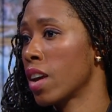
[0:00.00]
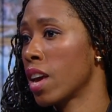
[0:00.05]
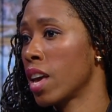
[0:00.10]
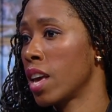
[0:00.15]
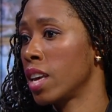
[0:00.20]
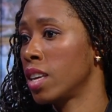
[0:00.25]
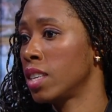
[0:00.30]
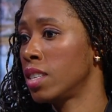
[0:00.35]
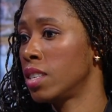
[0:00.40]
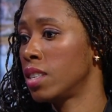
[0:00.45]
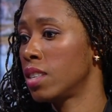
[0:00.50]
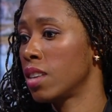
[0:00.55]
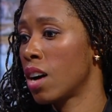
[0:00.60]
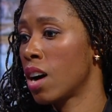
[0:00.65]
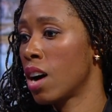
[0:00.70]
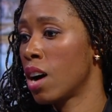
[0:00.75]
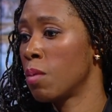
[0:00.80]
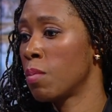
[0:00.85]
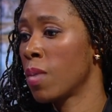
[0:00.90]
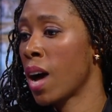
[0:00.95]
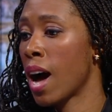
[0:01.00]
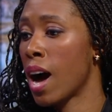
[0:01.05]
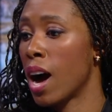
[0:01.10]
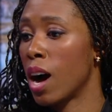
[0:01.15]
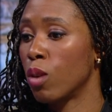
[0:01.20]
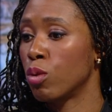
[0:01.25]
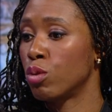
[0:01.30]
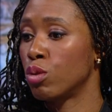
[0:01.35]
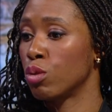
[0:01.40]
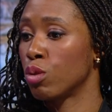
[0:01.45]
is
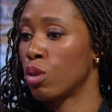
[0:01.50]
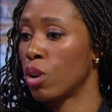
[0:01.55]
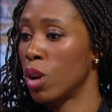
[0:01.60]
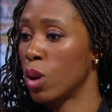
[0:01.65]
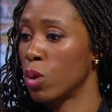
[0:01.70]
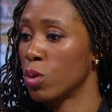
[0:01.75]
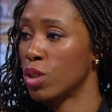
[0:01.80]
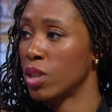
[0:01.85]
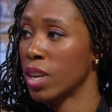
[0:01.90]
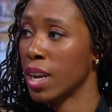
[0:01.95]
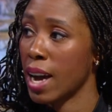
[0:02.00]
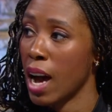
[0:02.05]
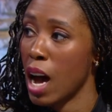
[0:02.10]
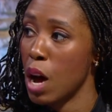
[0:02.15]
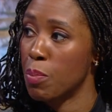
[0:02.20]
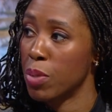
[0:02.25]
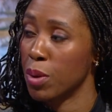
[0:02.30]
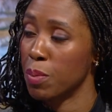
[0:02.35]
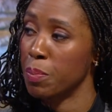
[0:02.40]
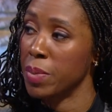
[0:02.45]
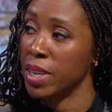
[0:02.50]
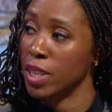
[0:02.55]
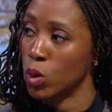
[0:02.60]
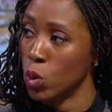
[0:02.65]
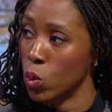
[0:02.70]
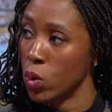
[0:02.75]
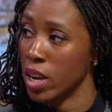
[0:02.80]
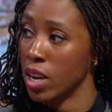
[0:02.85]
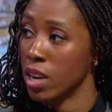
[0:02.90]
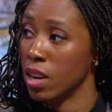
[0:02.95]
how to close the gap
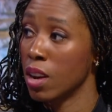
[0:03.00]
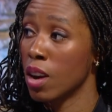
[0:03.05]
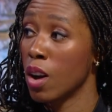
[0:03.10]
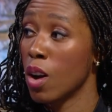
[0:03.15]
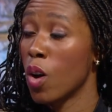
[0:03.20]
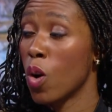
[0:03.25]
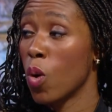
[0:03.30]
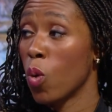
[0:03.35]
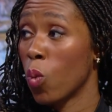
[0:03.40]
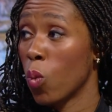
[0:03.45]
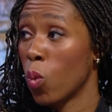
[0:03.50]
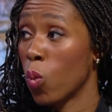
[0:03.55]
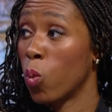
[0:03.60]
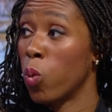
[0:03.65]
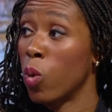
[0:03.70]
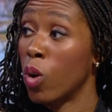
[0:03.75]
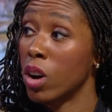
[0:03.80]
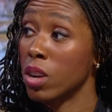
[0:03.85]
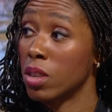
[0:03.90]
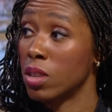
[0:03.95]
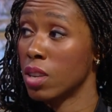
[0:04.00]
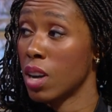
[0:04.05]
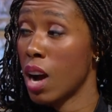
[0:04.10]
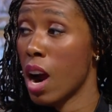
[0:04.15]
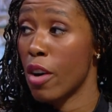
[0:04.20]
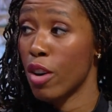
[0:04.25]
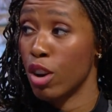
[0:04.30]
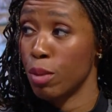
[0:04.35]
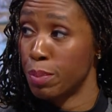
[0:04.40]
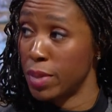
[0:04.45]
between what
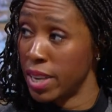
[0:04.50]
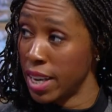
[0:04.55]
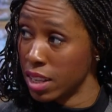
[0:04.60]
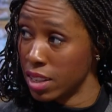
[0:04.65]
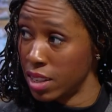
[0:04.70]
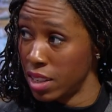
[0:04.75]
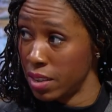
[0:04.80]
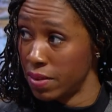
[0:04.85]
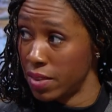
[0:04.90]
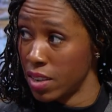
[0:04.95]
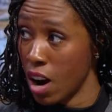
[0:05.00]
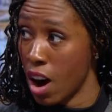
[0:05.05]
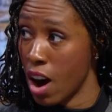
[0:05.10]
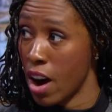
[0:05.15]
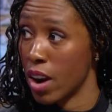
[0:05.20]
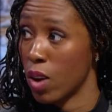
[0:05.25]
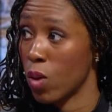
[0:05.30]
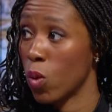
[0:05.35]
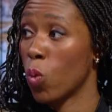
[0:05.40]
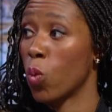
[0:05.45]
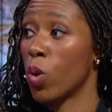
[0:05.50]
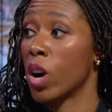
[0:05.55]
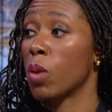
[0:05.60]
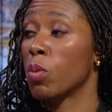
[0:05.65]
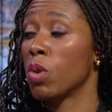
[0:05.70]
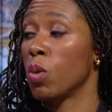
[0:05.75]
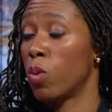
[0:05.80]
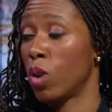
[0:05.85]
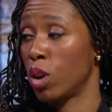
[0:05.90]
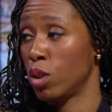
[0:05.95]
our objectives are, where
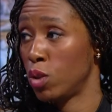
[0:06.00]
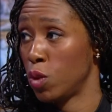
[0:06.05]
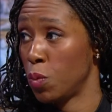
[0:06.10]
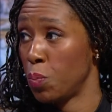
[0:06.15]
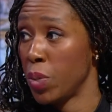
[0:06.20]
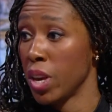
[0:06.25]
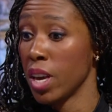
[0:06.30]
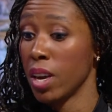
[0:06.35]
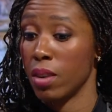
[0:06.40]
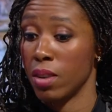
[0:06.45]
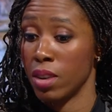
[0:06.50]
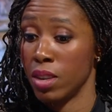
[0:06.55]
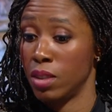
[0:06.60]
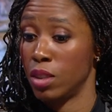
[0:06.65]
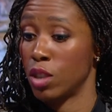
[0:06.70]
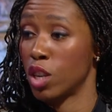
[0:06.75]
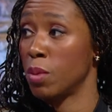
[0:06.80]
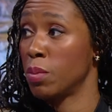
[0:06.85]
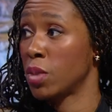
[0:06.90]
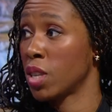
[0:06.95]
we want to be in terms of